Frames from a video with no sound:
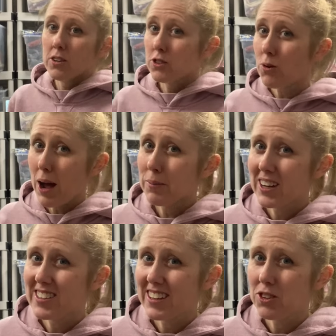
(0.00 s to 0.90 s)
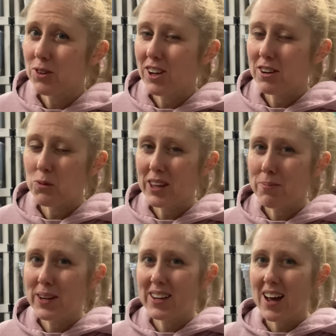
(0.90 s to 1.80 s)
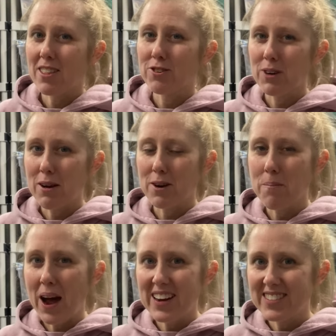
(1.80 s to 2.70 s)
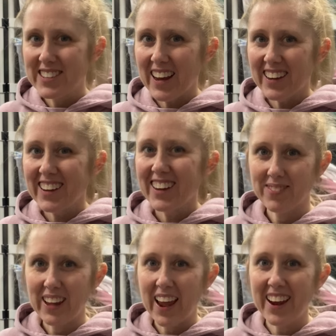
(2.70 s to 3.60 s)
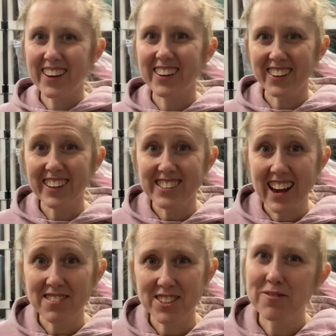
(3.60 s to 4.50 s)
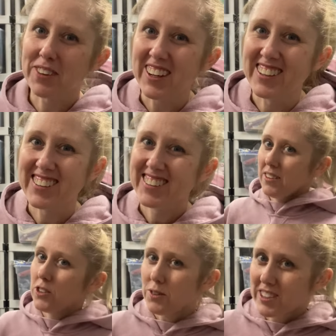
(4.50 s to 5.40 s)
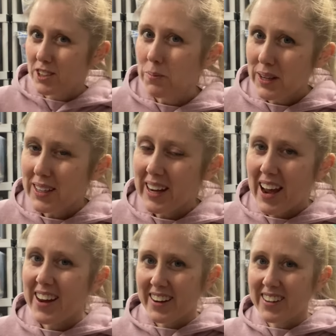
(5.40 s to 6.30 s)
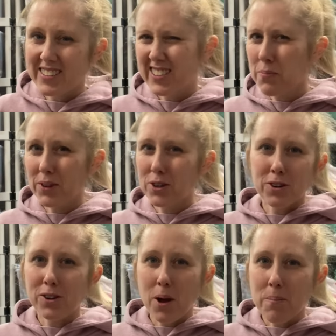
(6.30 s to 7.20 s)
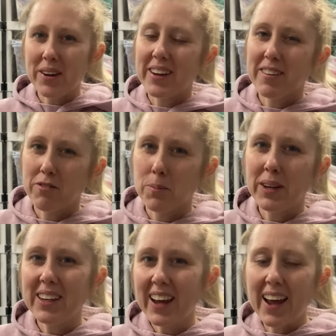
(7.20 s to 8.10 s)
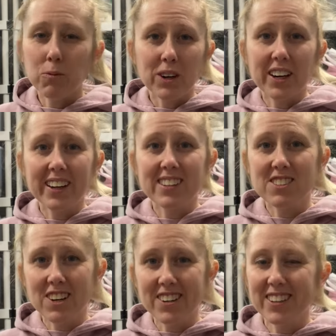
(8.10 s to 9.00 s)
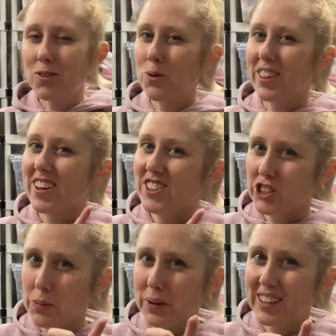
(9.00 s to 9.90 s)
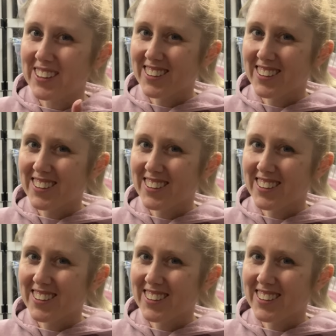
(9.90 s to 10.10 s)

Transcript: So I'm going to take you along with me throughout my day, and let's have some fun. So this will be a typical Monday for me, and we're going to get started with shipping.